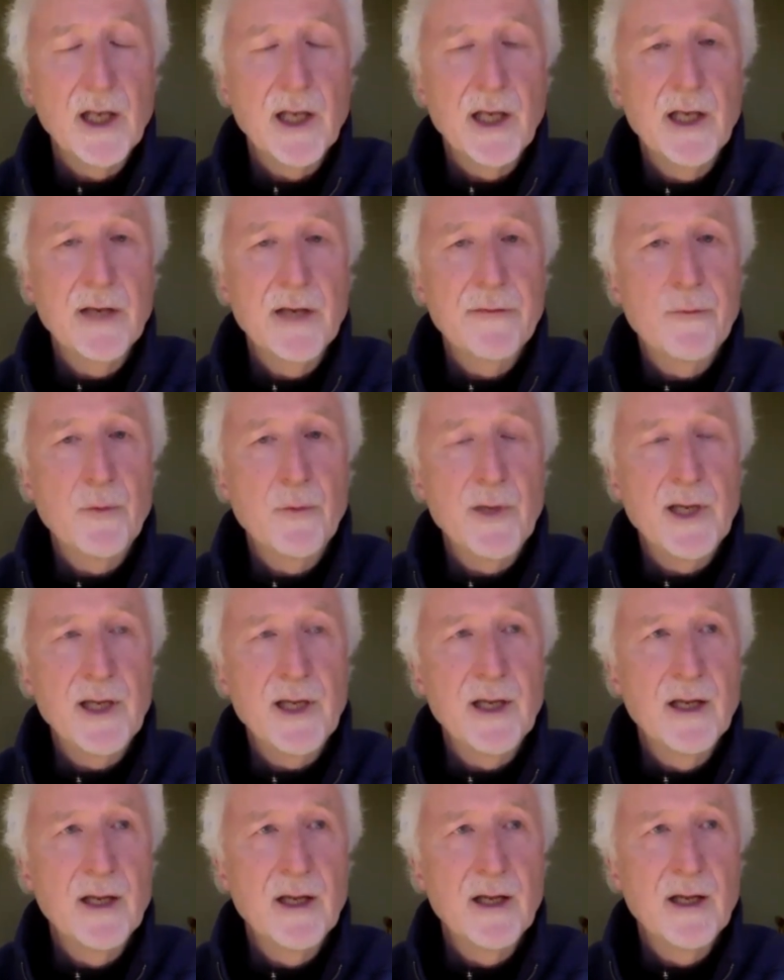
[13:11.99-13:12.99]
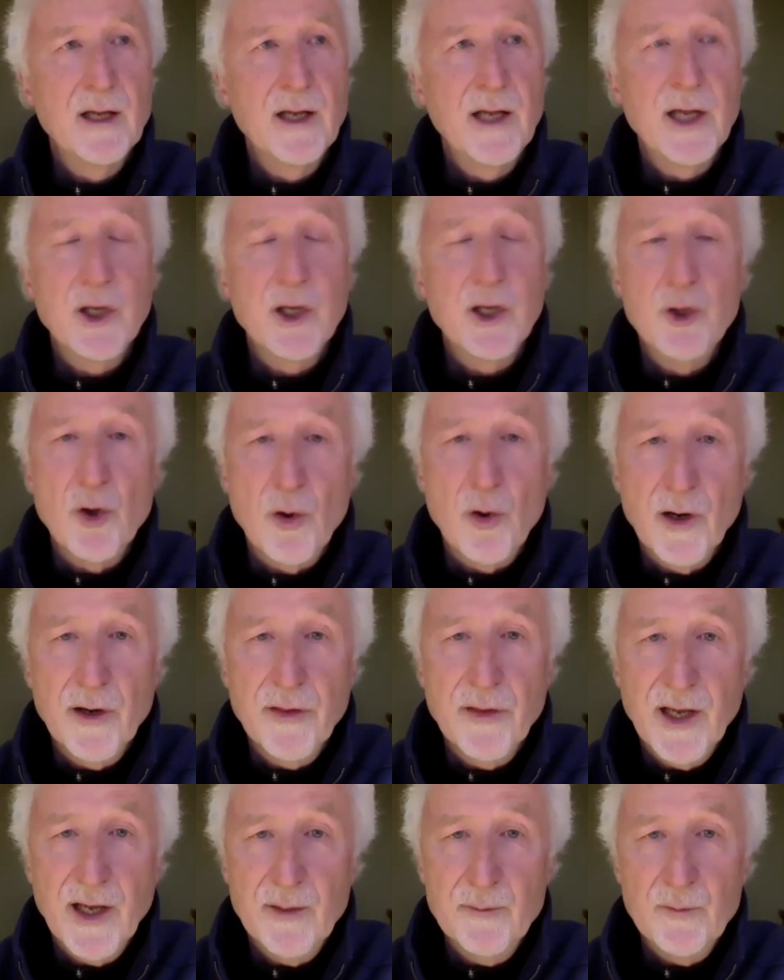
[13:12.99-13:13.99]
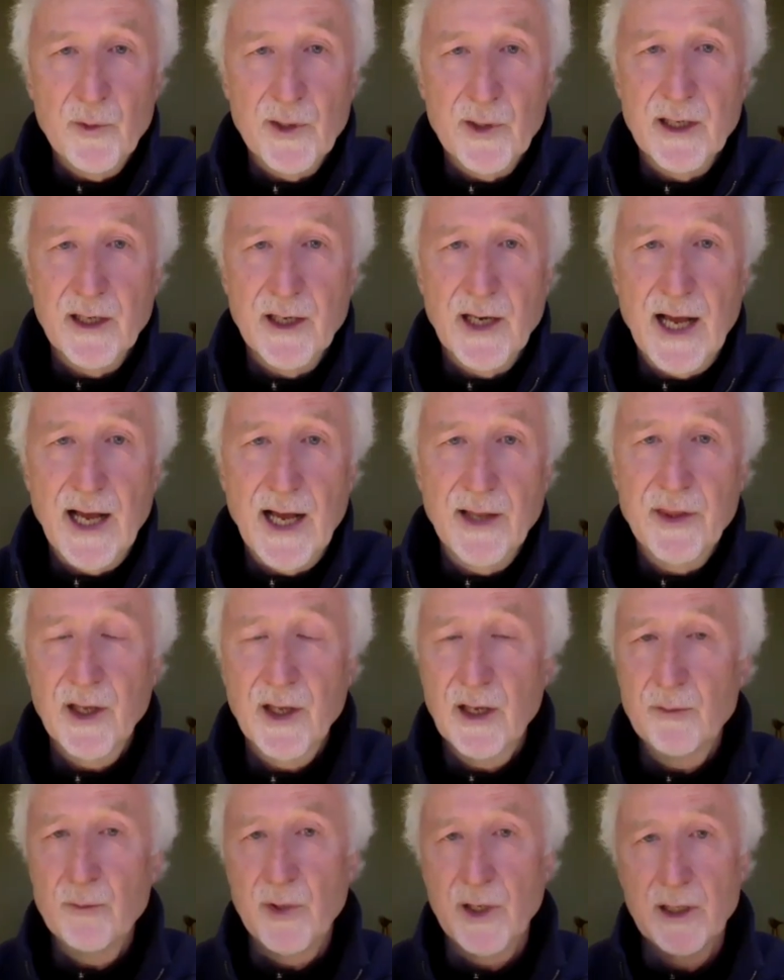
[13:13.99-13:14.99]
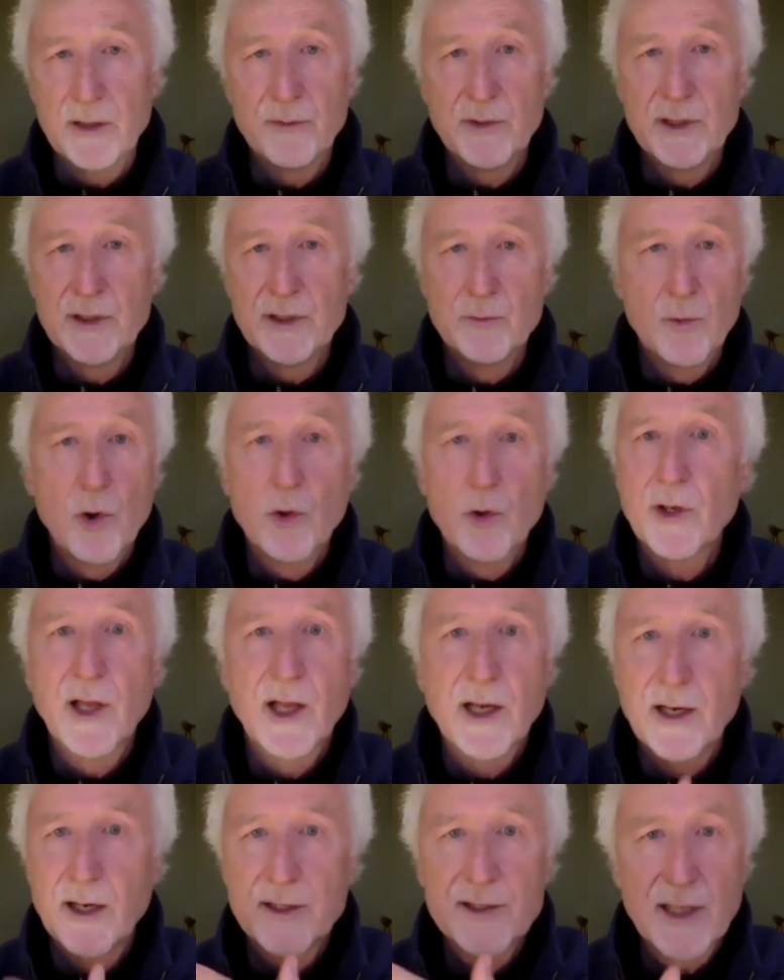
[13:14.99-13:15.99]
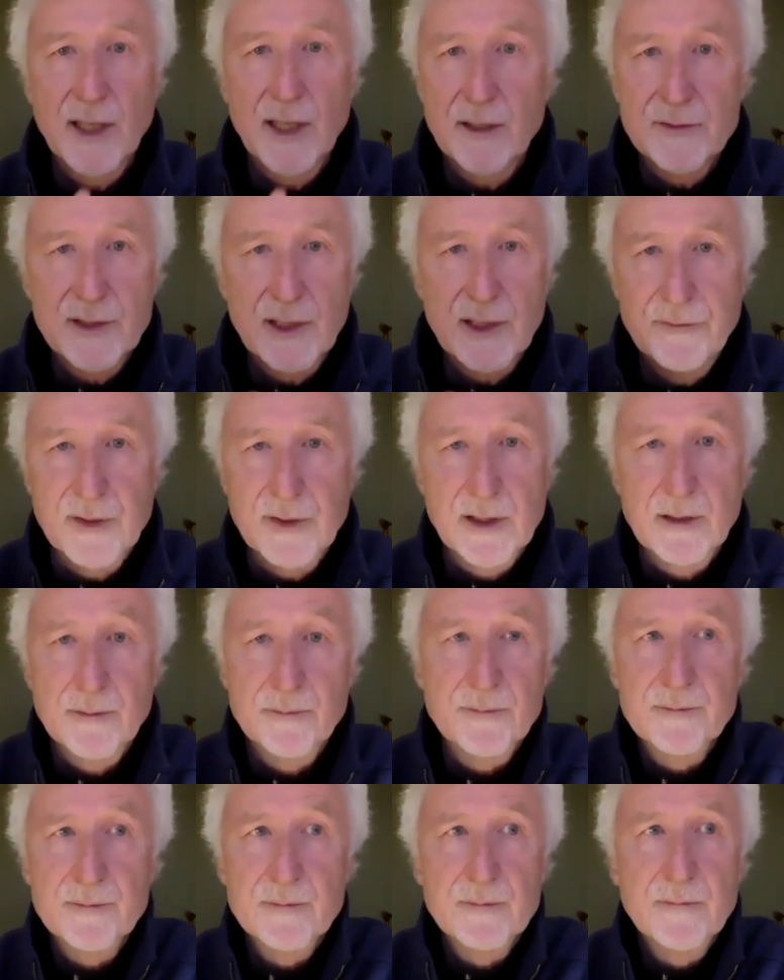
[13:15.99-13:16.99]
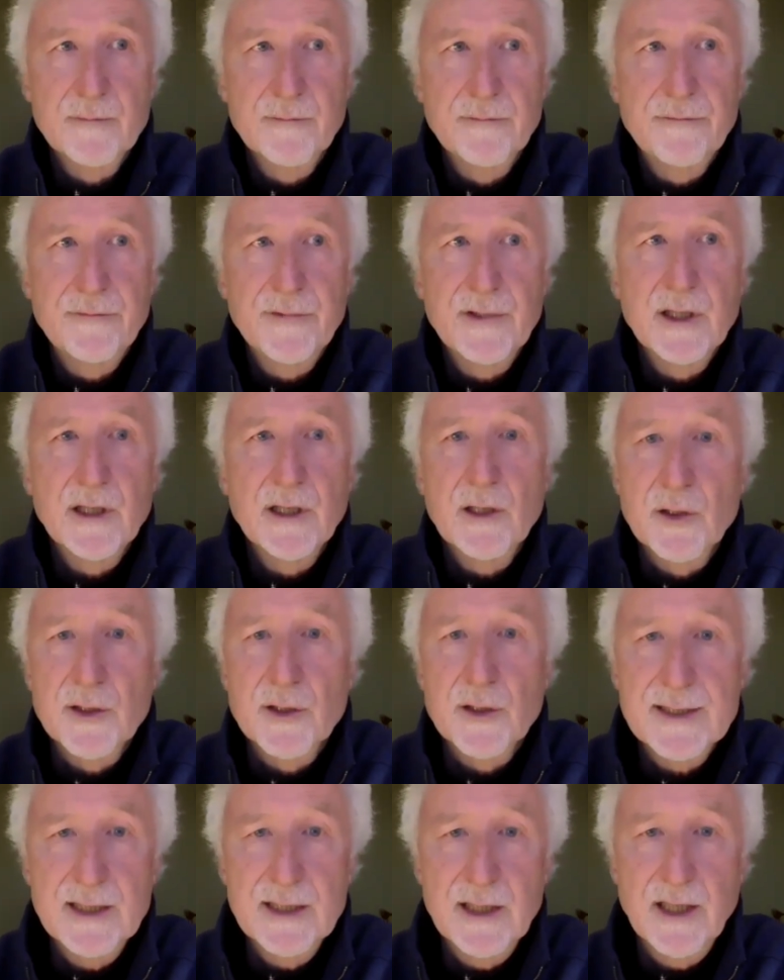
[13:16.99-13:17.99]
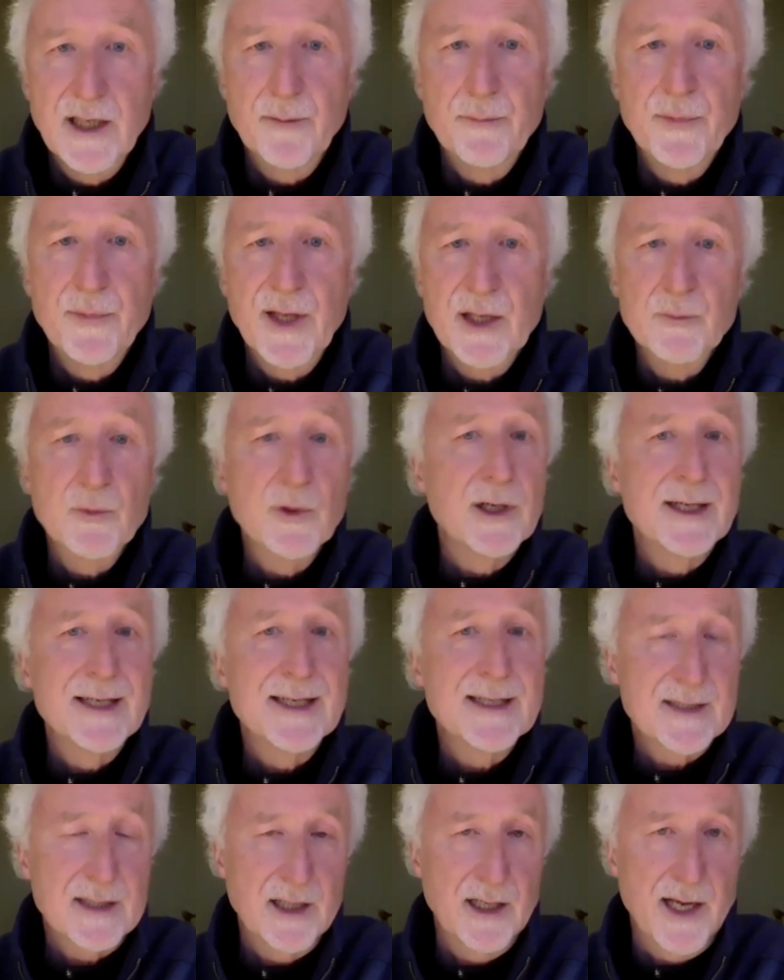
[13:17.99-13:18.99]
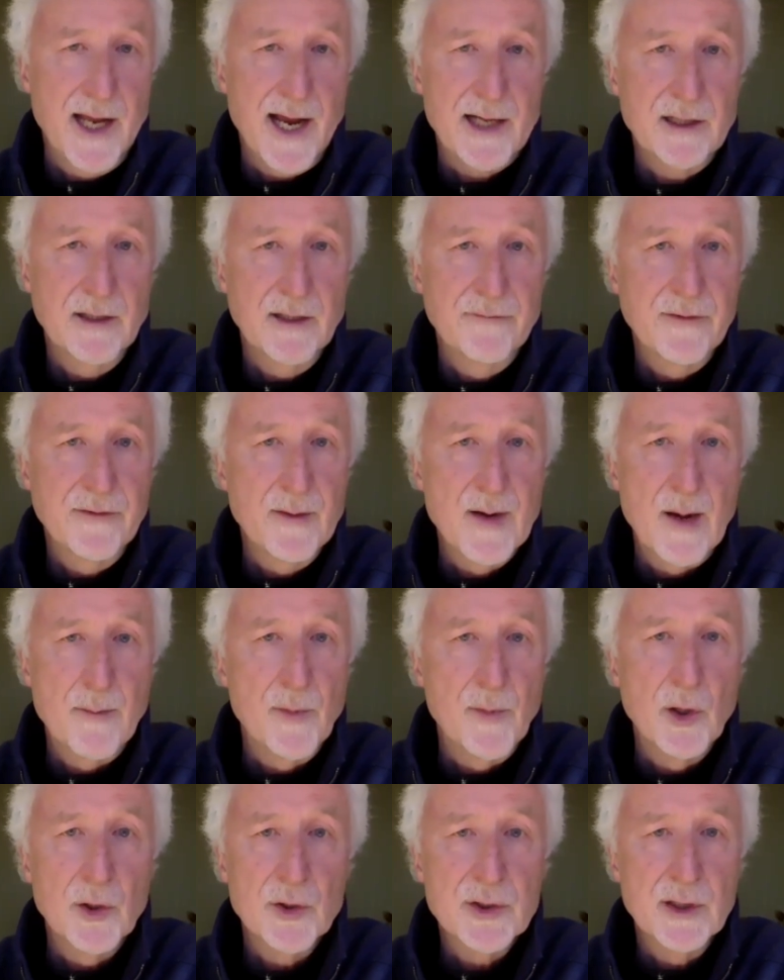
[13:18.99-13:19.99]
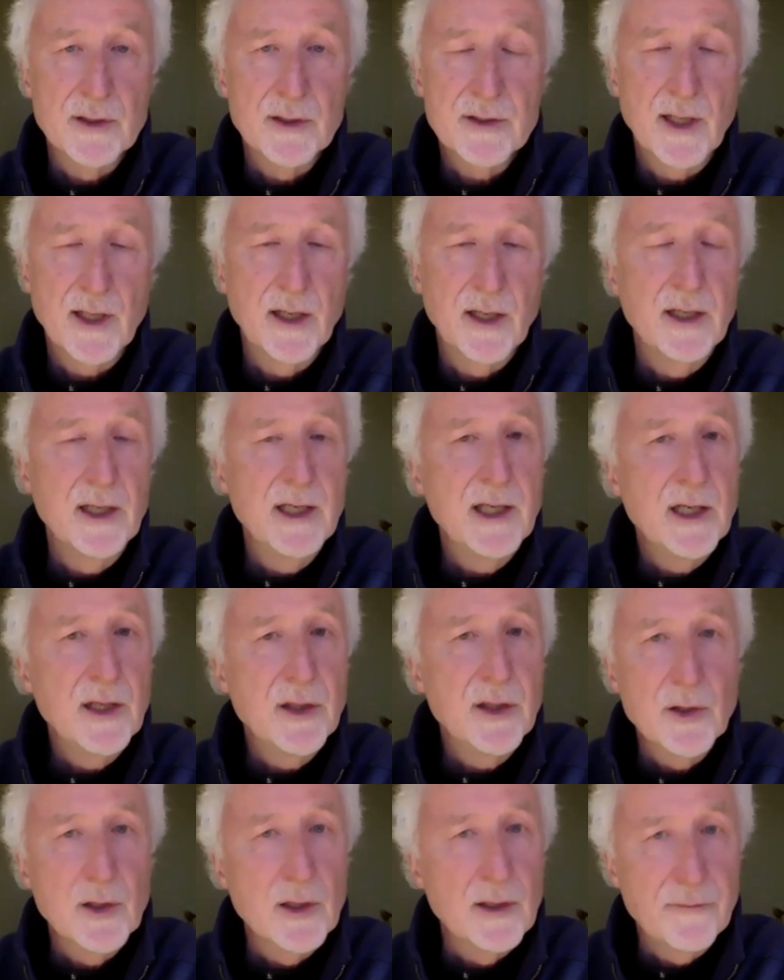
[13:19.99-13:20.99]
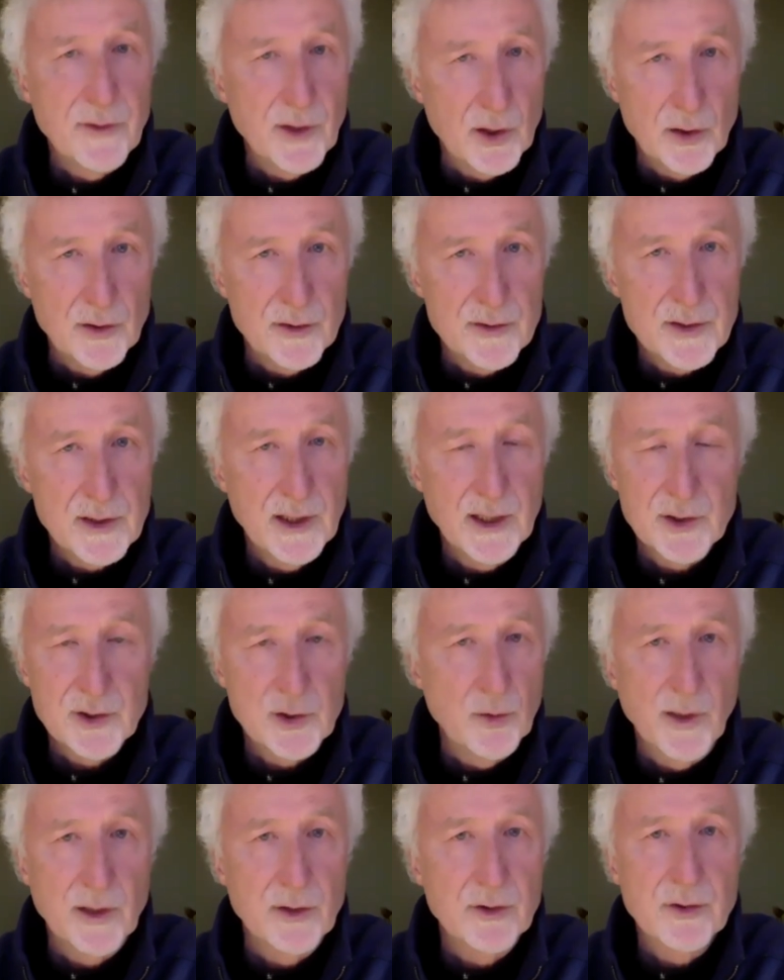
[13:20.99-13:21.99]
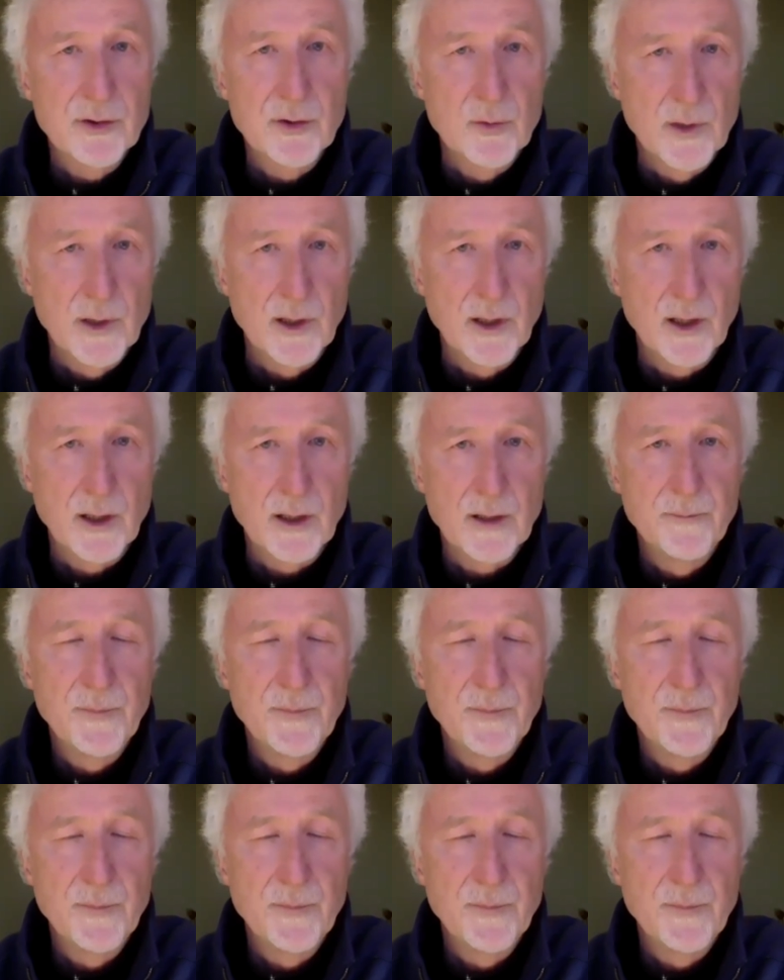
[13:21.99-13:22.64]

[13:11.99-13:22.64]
If we ignore them, we deny them, we won't let ourselves even feel or see them, then we're disconnected from our emotions. And neither of those is going to work.